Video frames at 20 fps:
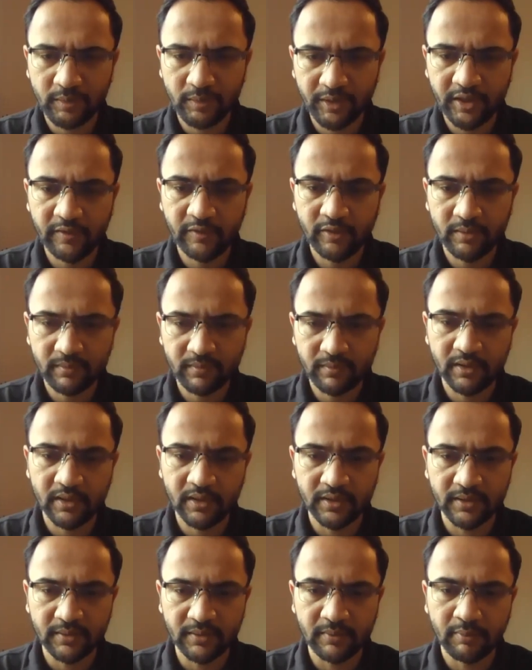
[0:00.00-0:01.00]
geometry from
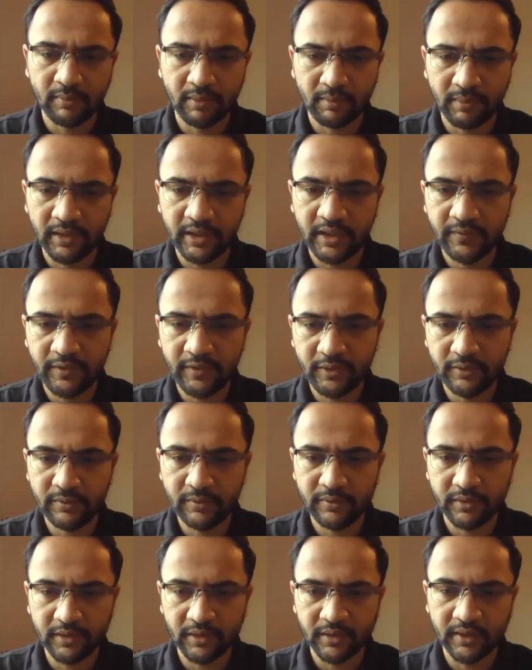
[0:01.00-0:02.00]

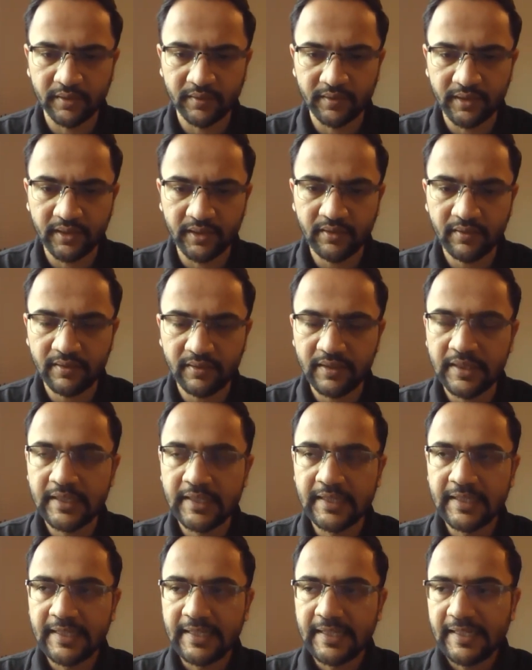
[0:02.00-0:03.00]
multi-view scenes.
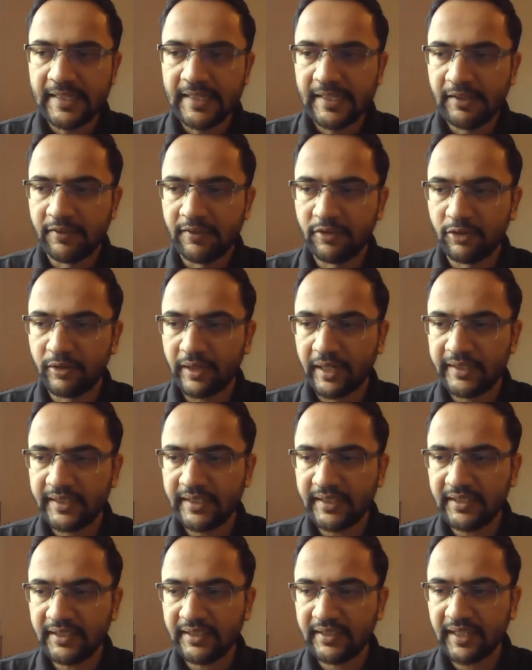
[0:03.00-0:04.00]
So I
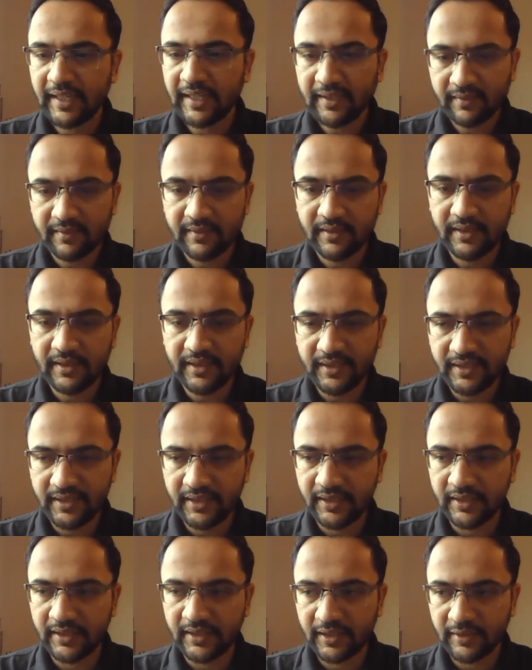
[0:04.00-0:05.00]
think that's
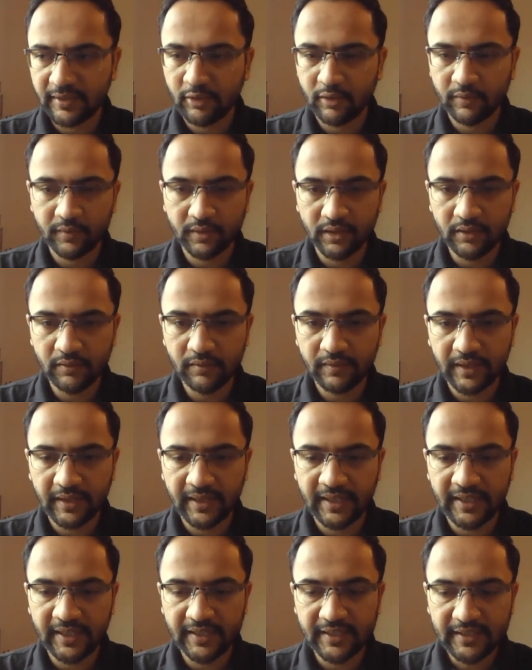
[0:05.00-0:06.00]
the crux of nerf.
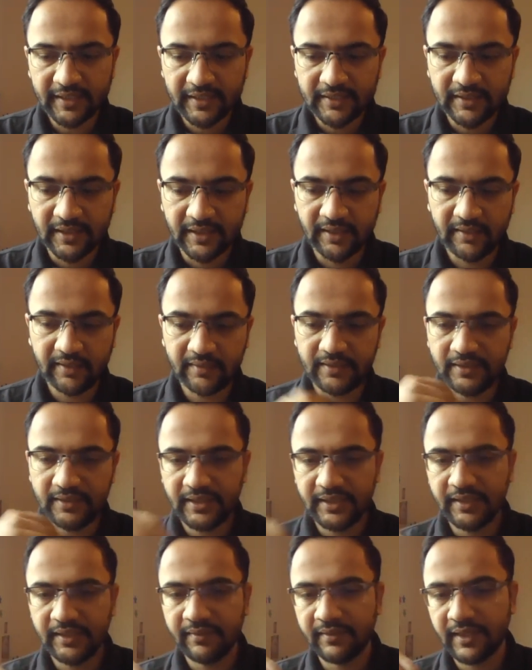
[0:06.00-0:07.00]
And the
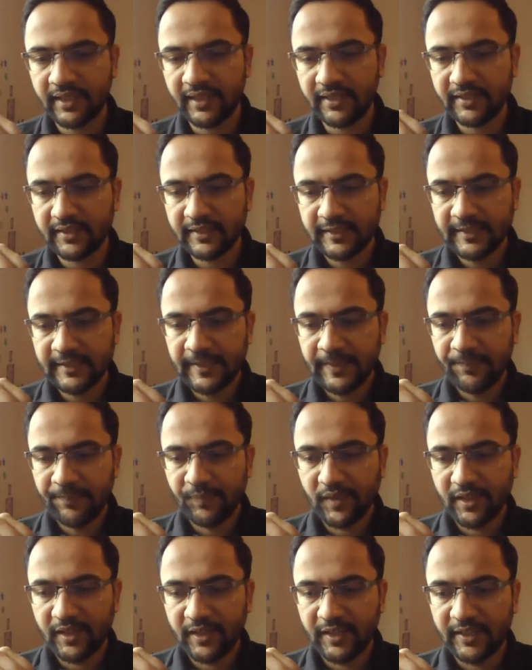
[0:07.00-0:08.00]
interesting thing is that
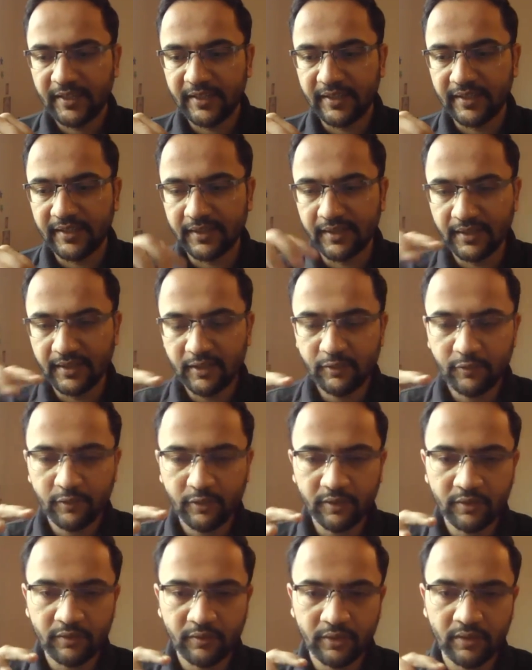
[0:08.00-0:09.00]
nerf
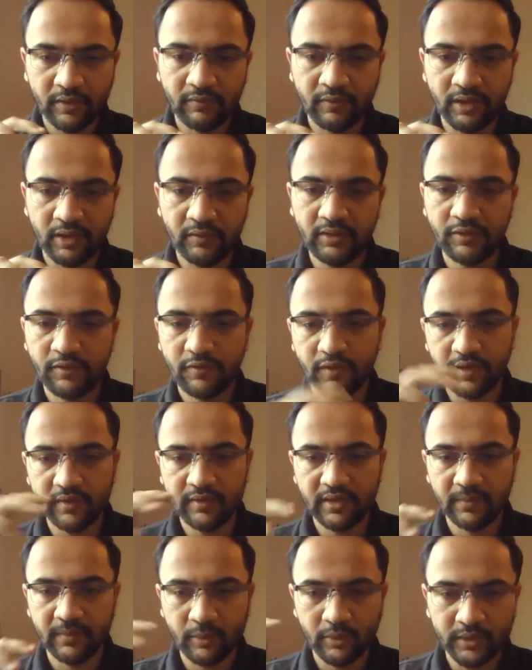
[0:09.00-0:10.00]
was one of the
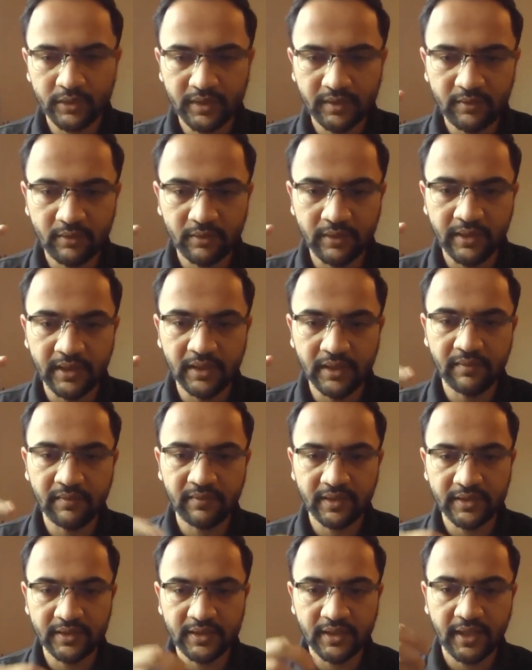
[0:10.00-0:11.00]
first approaches to give
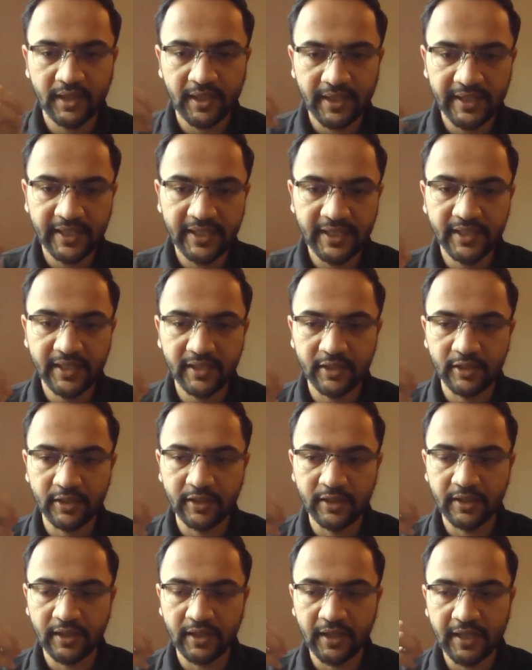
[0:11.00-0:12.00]
such a
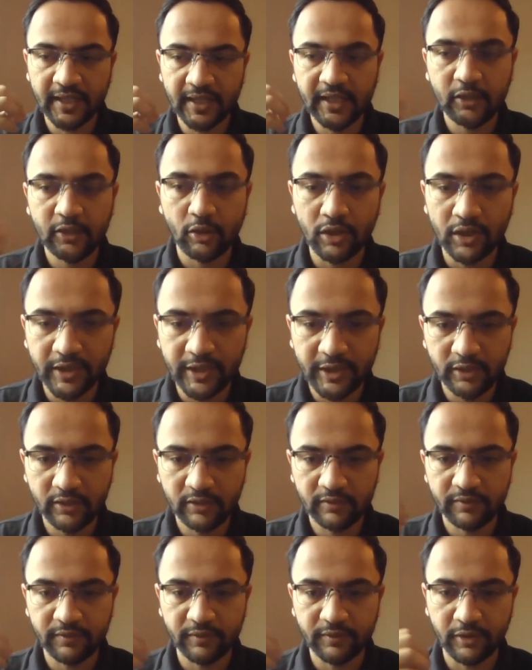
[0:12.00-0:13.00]
high quality
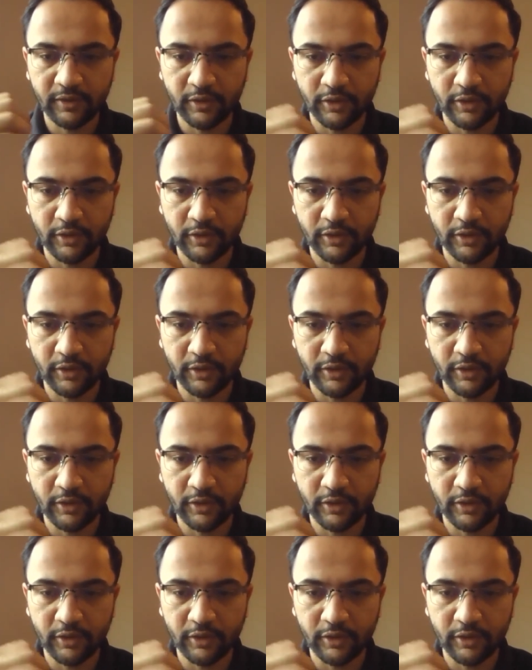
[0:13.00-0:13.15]
of